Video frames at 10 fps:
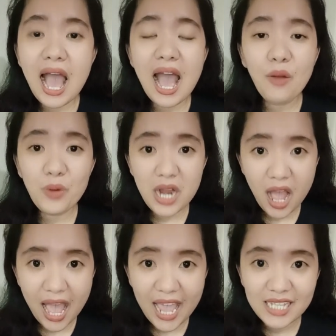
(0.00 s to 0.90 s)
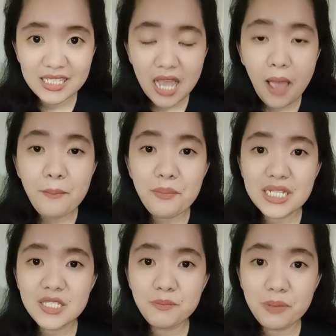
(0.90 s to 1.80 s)
Our height
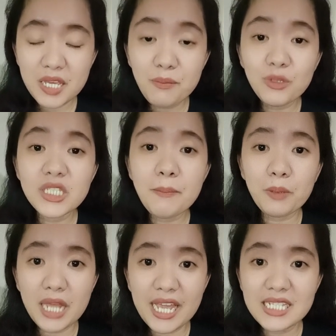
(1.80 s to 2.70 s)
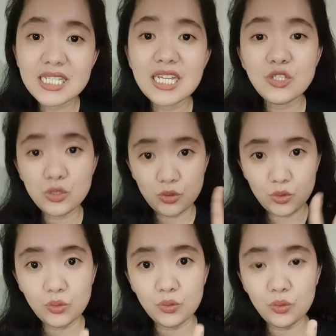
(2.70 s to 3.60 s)
must be multiplied into
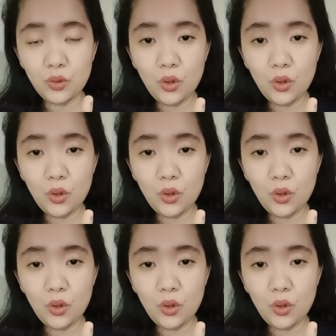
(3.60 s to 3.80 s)
2,